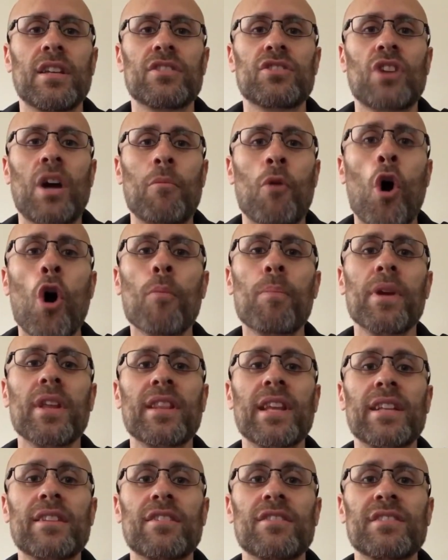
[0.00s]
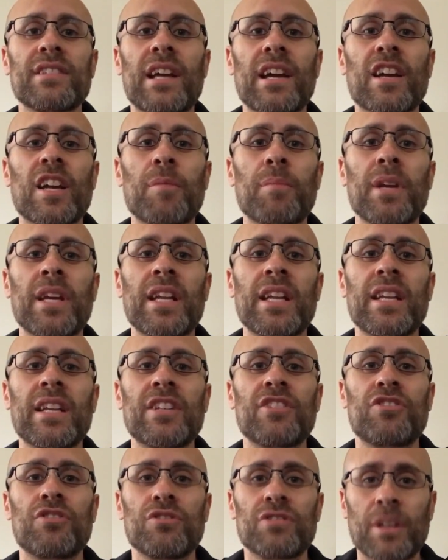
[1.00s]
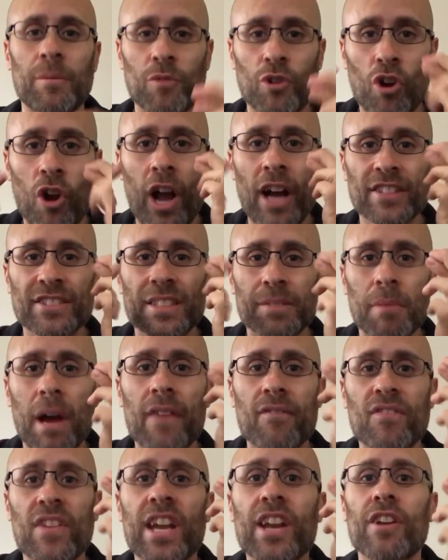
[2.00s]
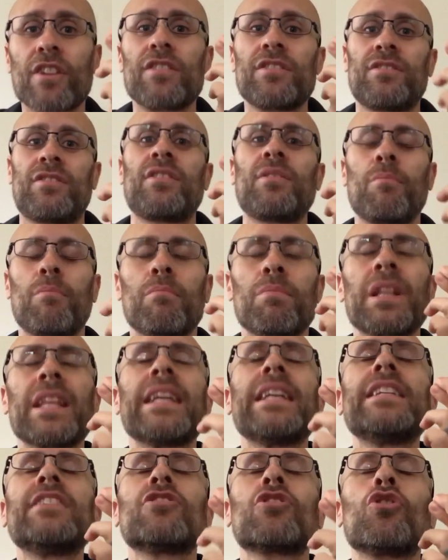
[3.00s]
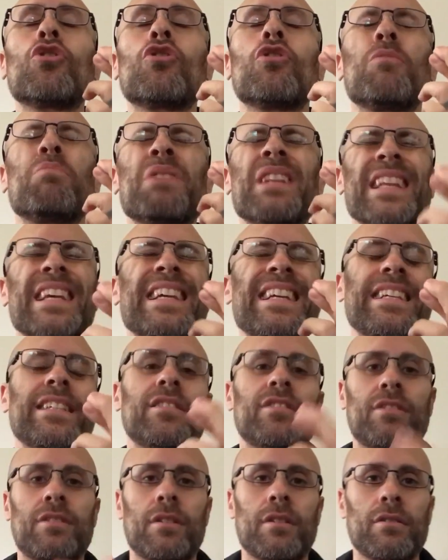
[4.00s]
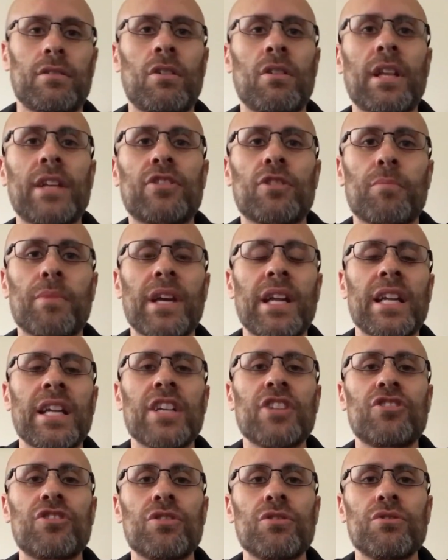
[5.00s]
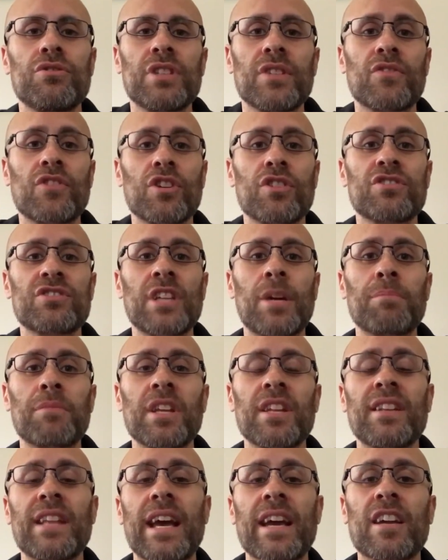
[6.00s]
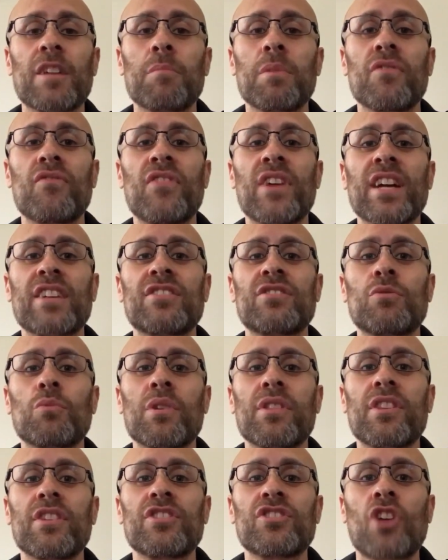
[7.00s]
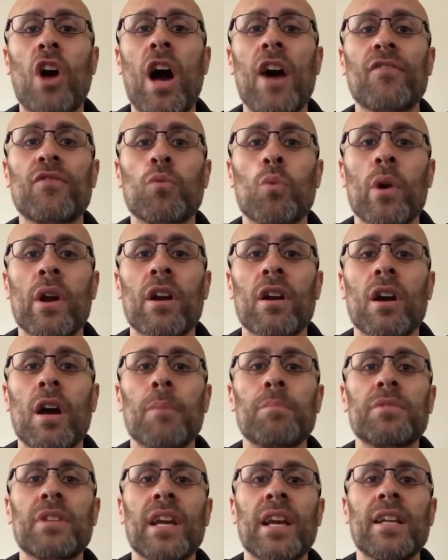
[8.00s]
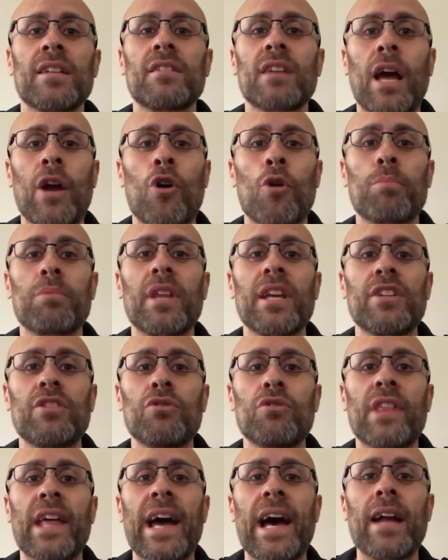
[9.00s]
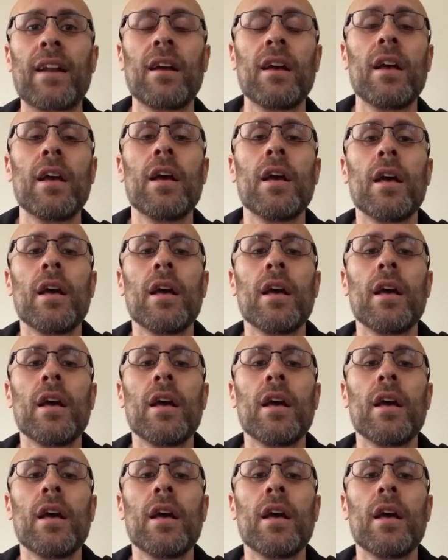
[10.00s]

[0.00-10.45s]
So I'm hoping that there's not going to be any issues. I'm crossing my fingers. Please, Google, please don't let there be any issues. If there's something that could be fixed with the software update, I hope they do that.